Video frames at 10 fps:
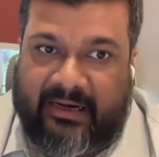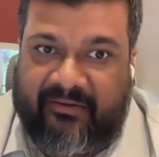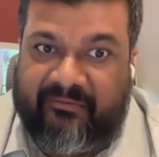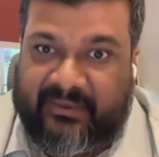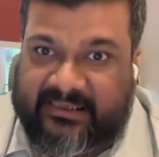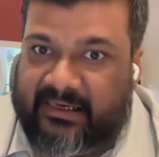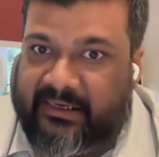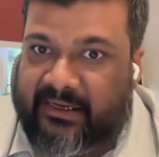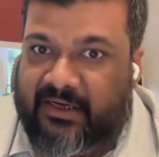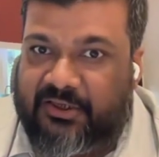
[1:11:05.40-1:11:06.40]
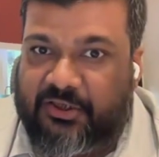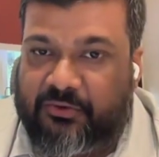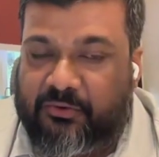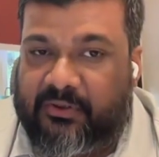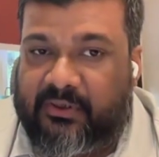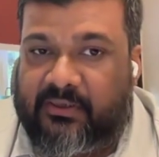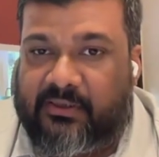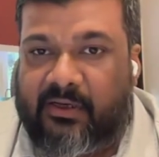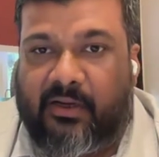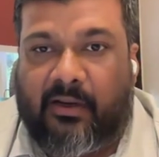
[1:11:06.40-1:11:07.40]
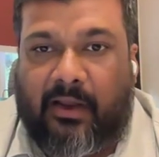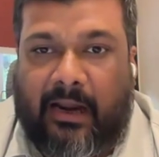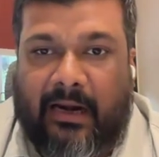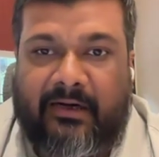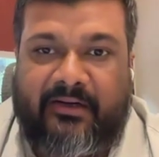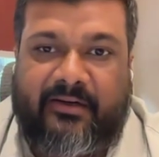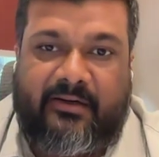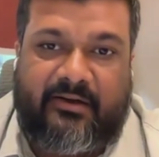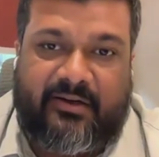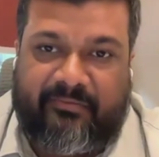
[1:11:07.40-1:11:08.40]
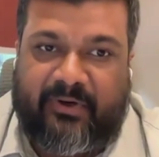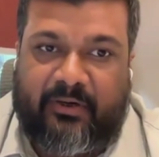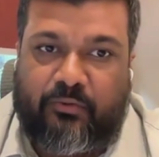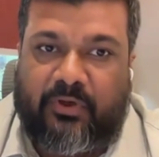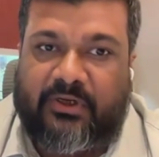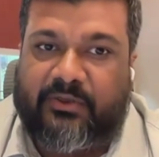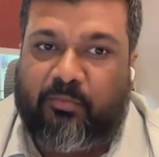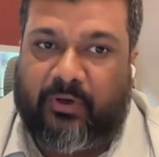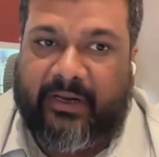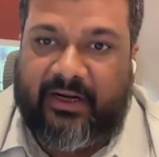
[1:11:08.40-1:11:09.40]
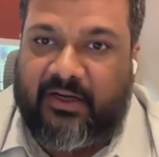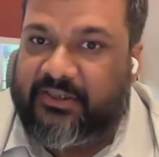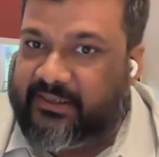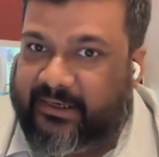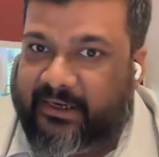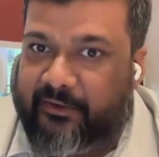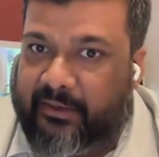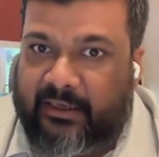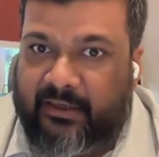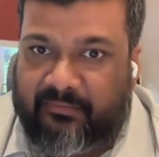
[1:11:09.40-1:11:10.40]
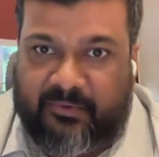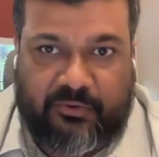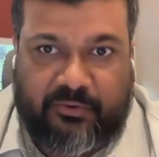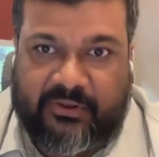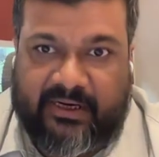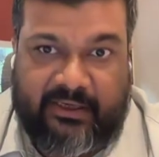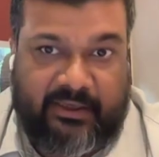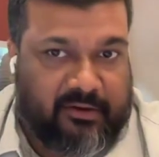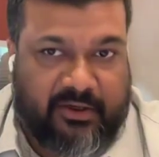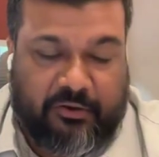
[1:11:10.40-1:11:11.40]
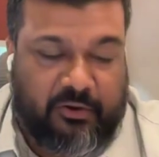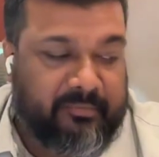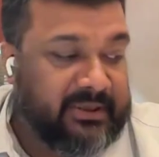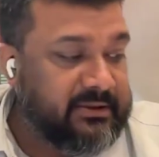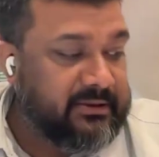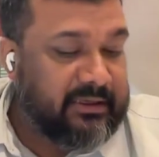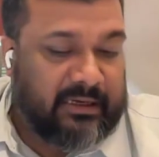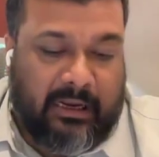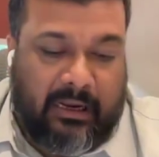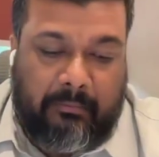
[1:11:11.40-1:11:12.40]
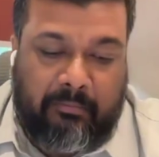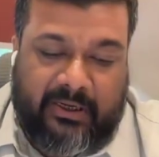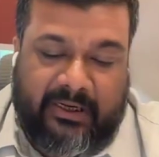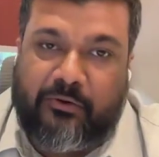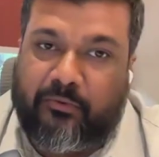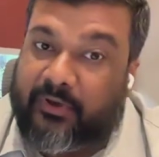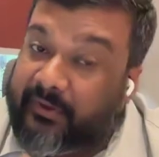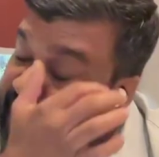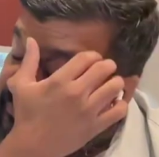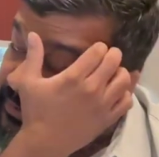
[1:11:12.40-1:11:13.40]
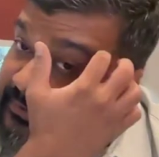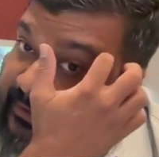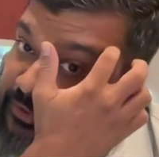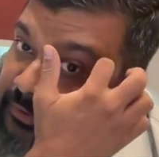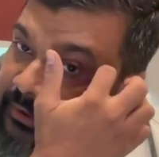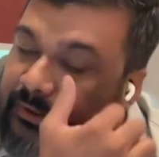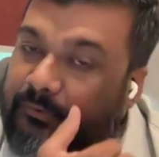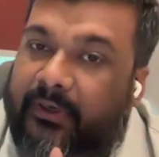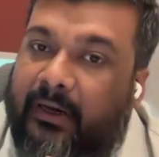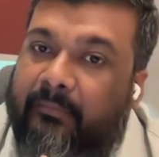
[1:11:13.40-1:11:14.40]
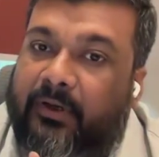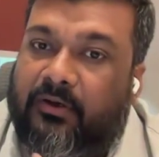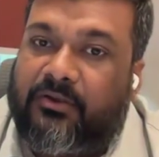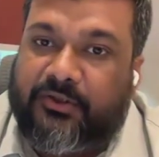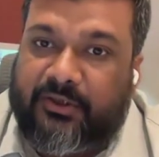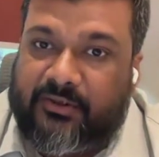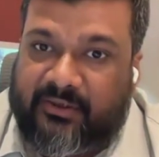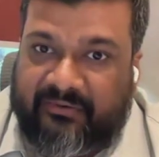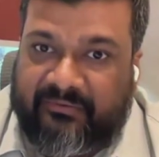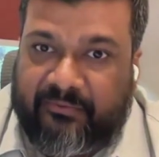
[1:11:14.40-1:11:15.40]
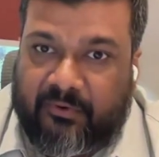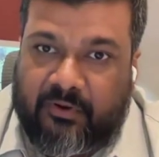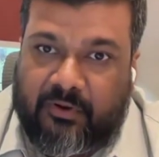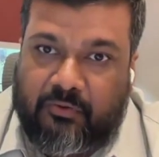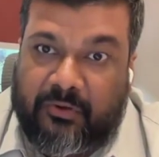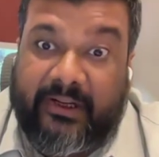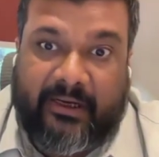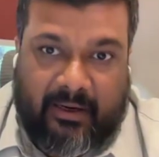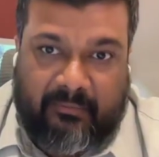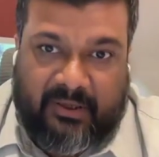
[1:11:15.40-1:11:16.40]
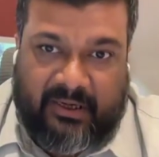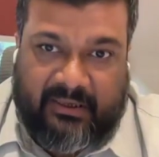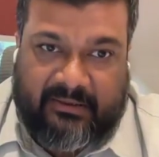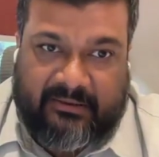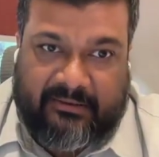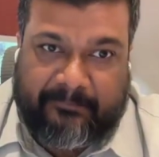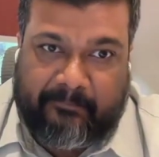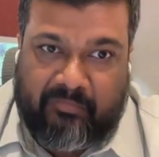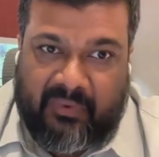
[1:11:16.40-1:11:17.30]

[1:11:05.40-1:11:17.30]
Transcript: and efficient energy sources and driven towards more energy security of the society or economies. But in 21st century, we have a conscious effort to decarbonize.